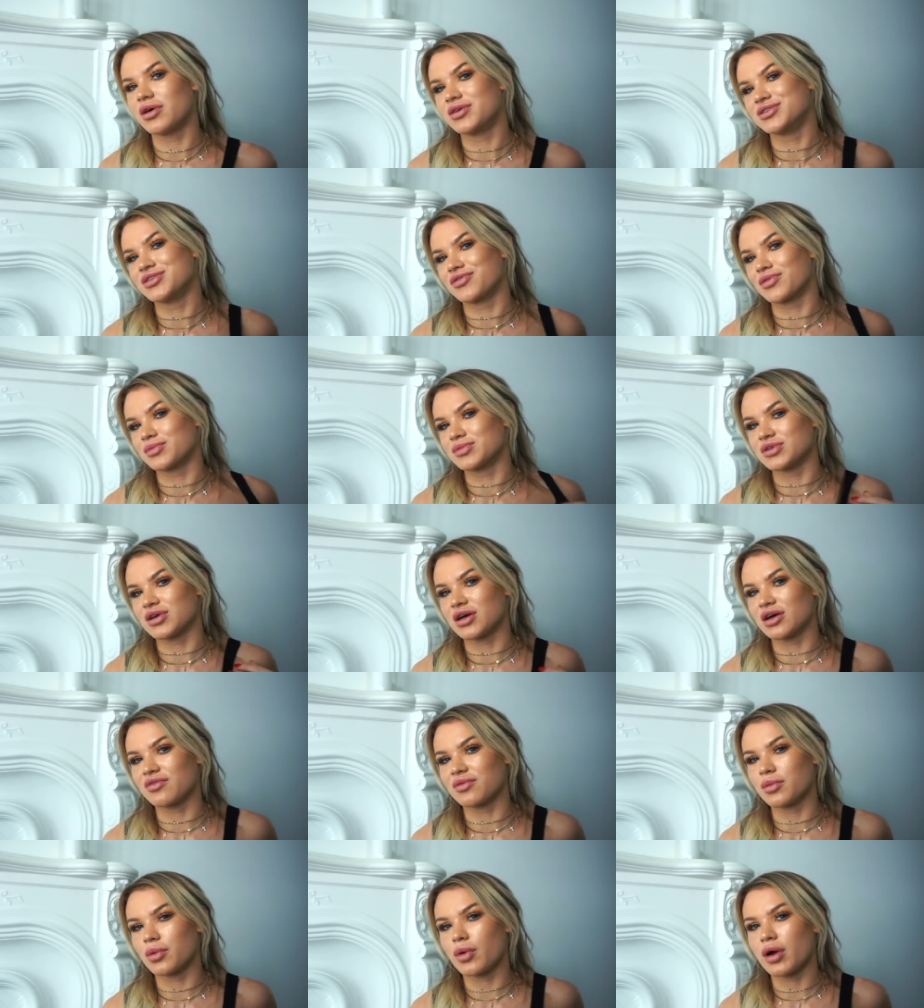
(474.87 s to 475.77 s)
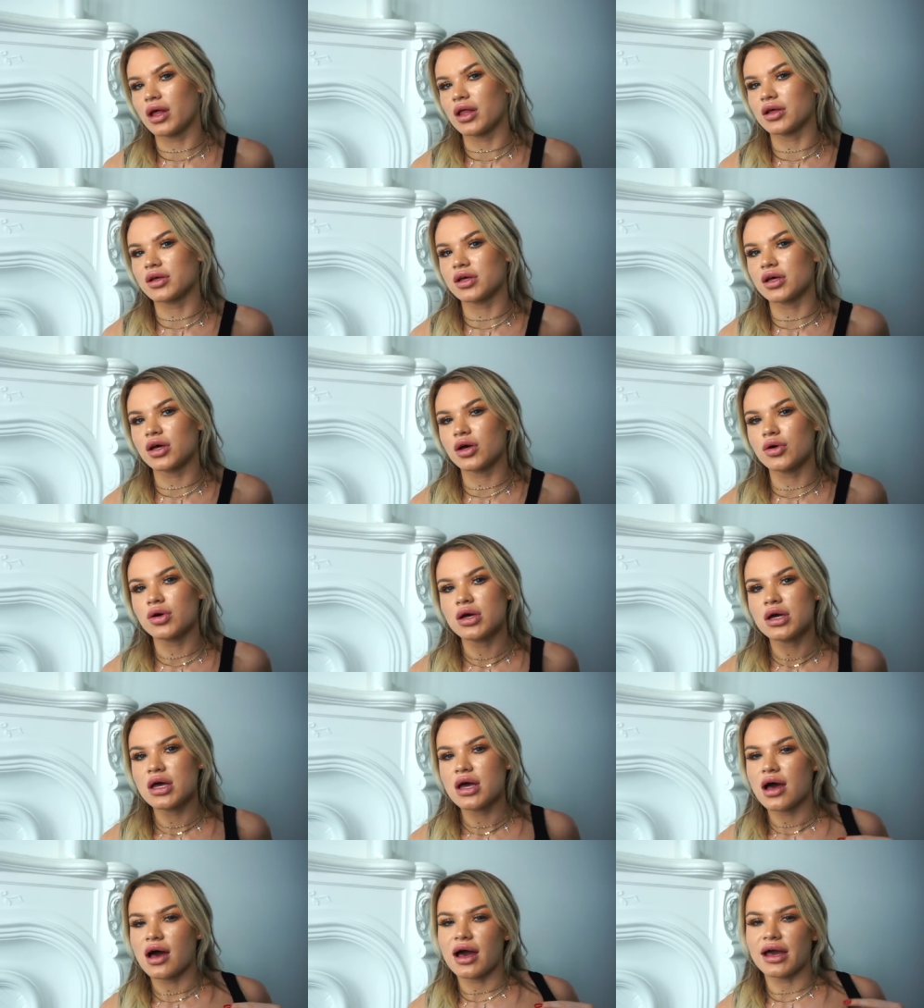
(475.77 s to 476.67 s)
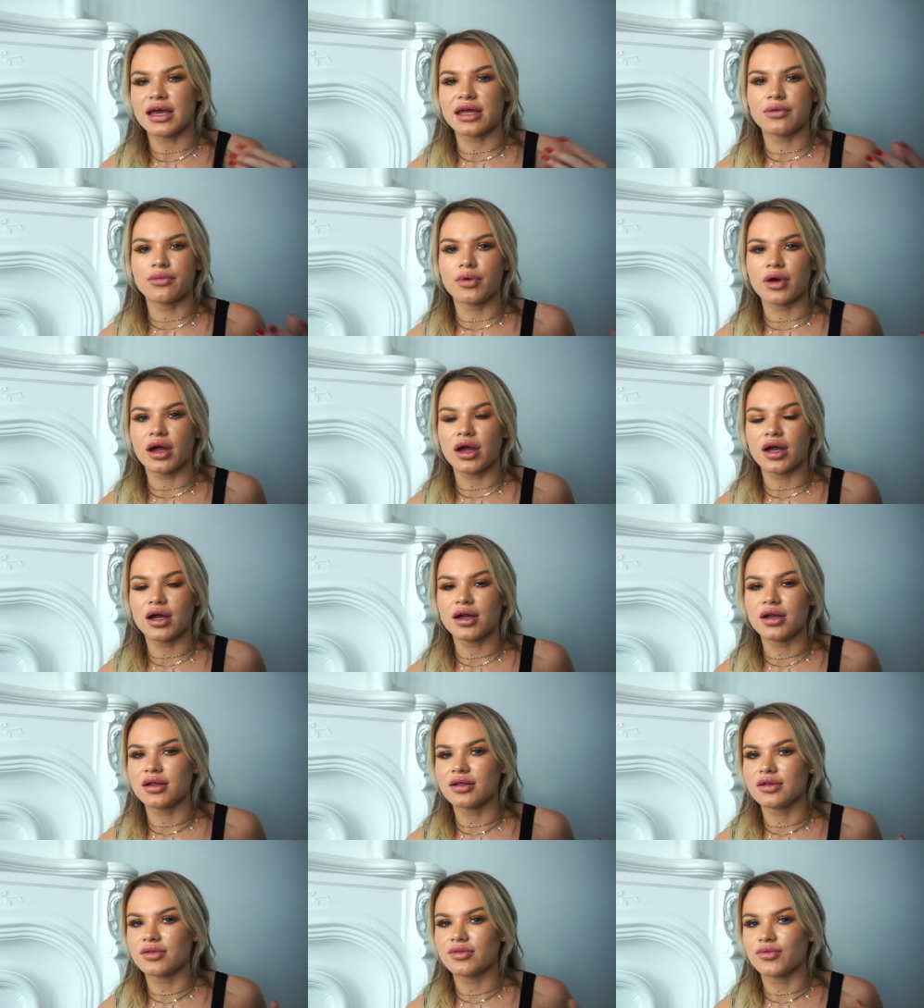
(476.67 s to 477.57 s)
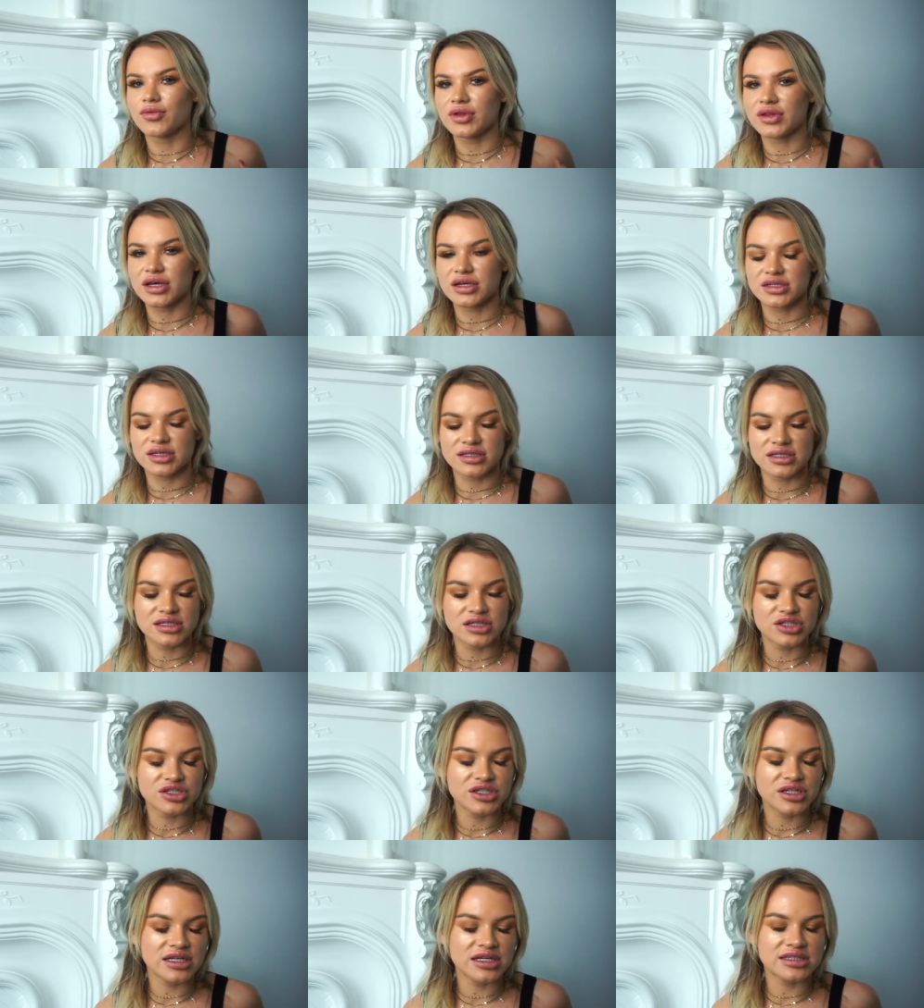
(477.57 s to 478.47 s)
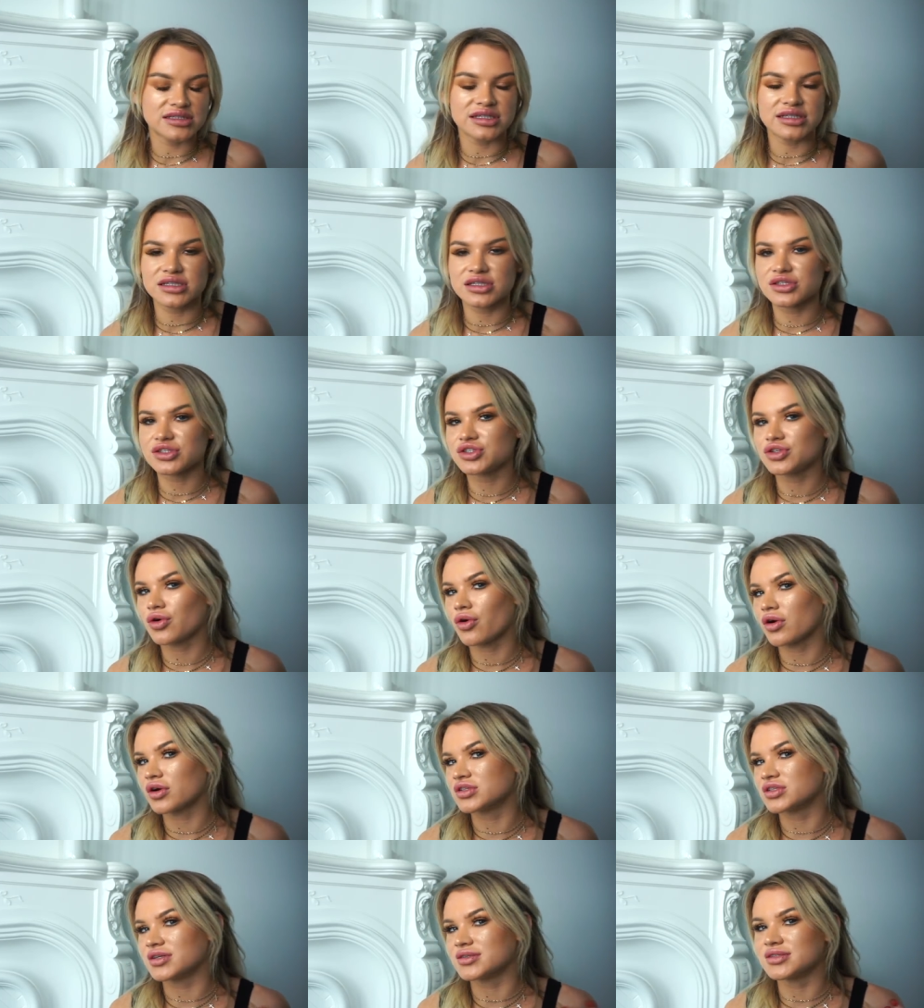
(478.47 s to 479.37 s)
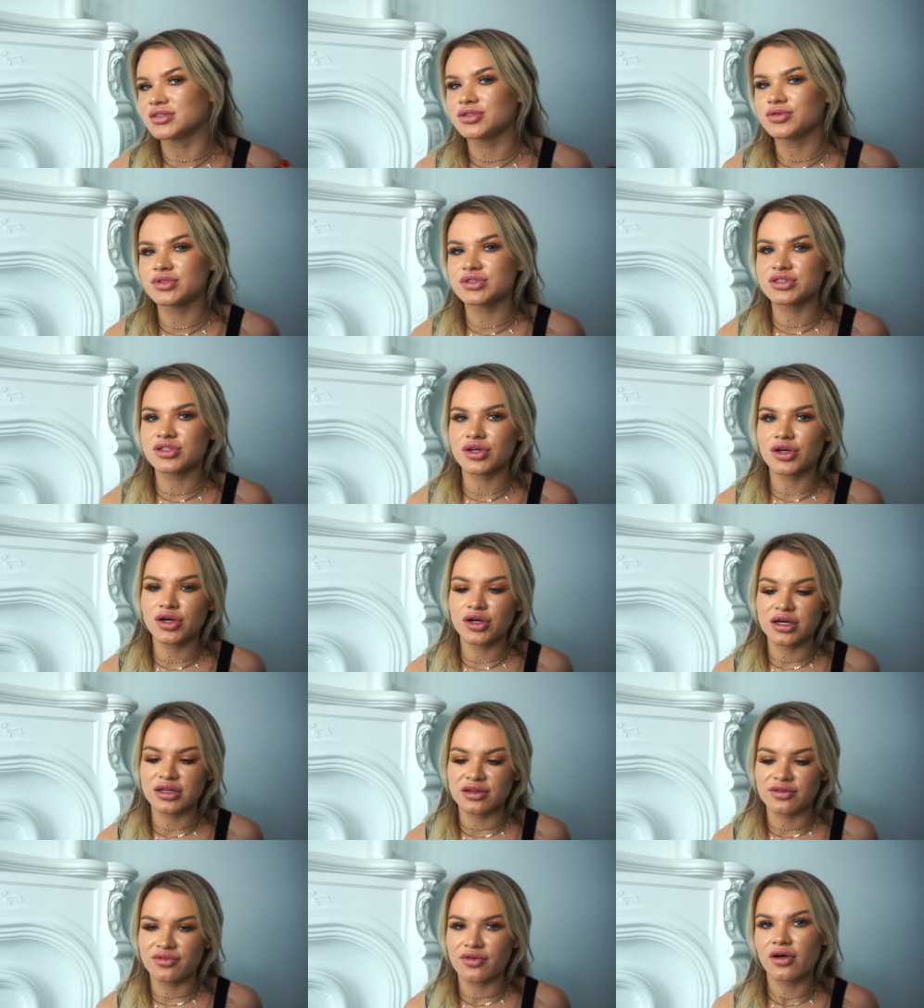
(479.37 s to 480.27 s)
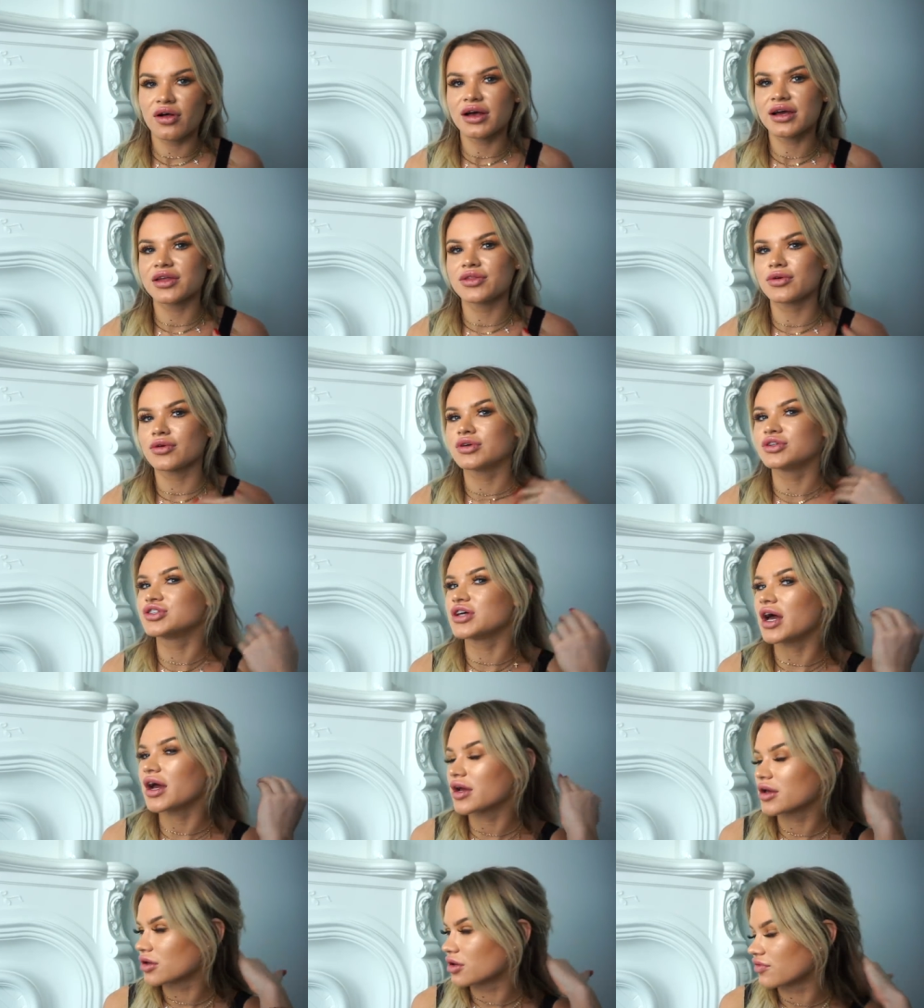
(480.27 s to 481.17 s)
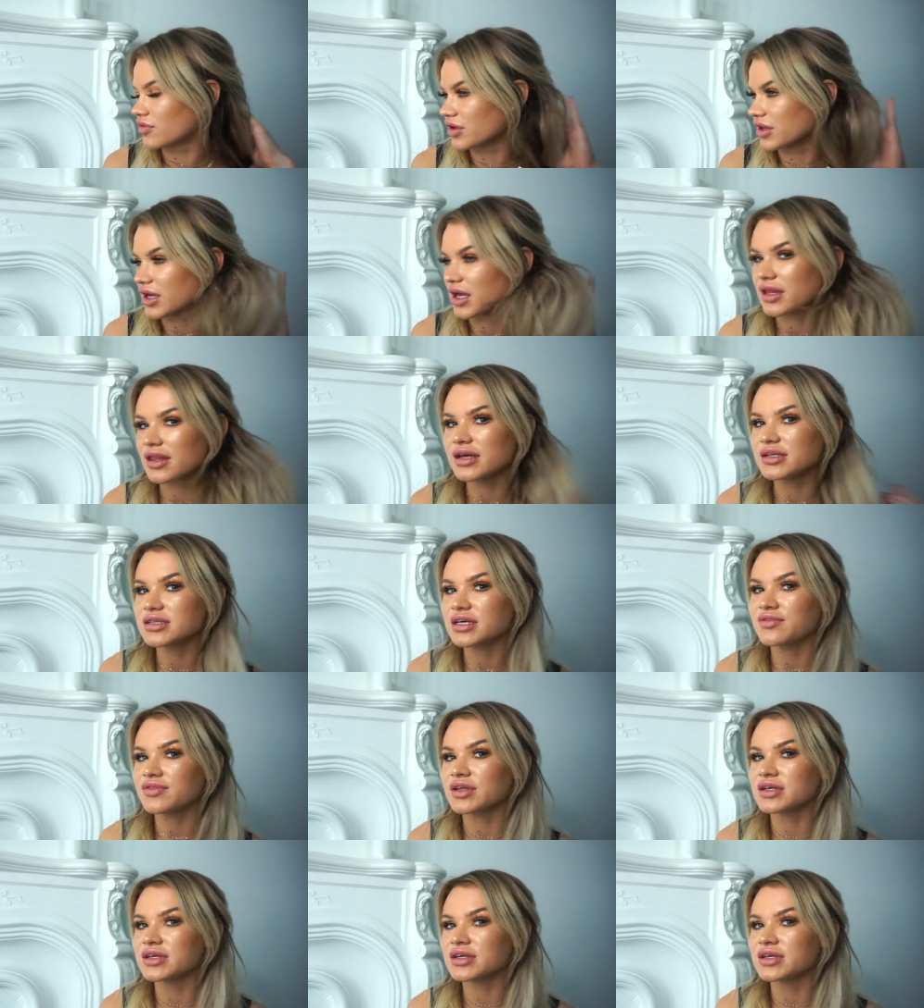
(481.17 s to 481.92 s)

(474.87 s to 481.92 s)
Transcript: also from Zara from a while ago, I can wear like tucked into jeans, tucked into shorts, tucked into a skirt. In the fall, I could throw a jacket over it. Like I like to have